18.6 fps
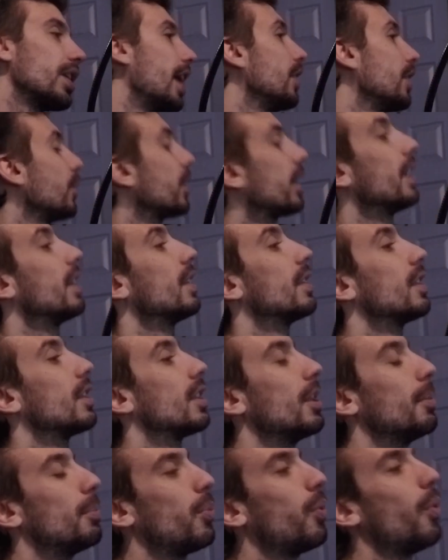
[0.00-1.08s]
I don't get
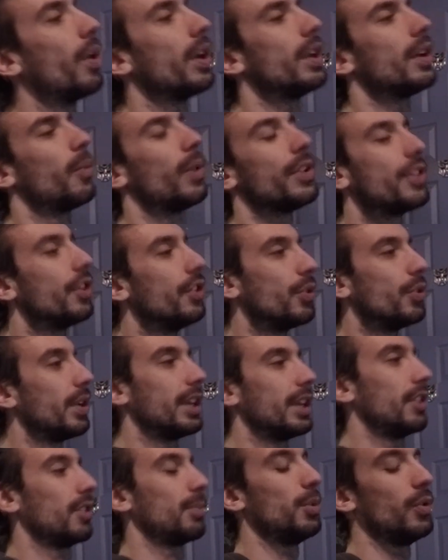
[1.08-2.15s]
the point, what they're doing
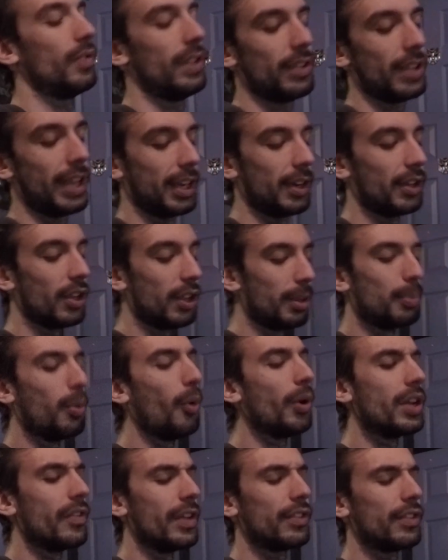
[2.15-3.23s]
in this movie. Like the
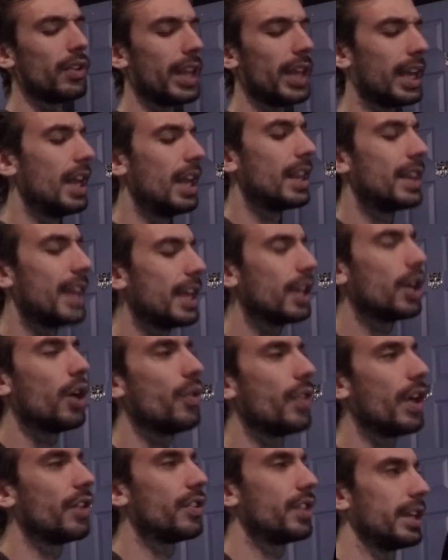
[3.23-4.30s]
point of it. So like they go
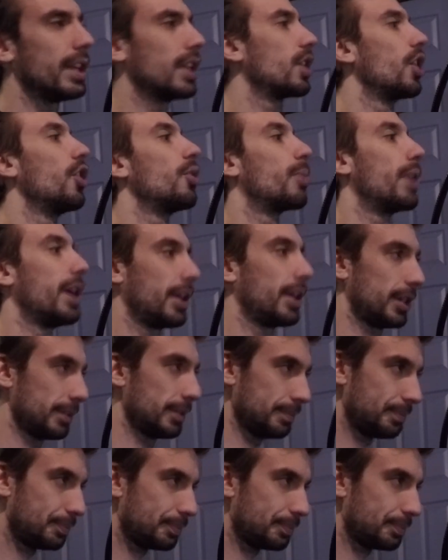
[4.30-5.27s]
there to get a code breaker.